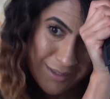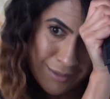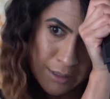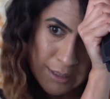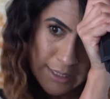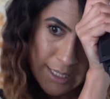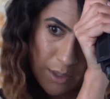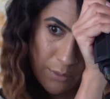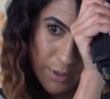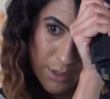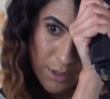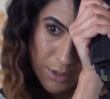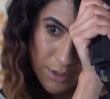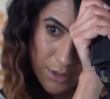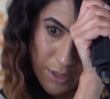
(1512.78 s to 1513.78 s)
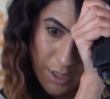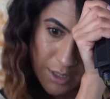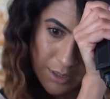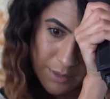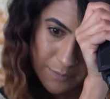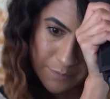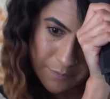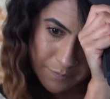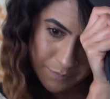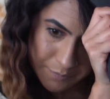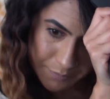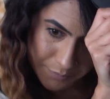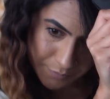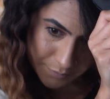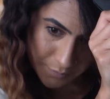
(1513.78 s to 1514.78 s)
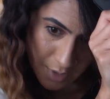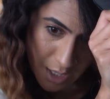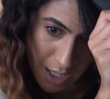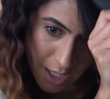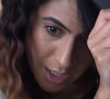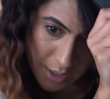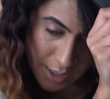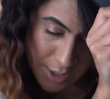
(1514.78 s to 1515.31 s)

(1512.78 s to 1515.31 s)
Let's see how this looks, you guys. And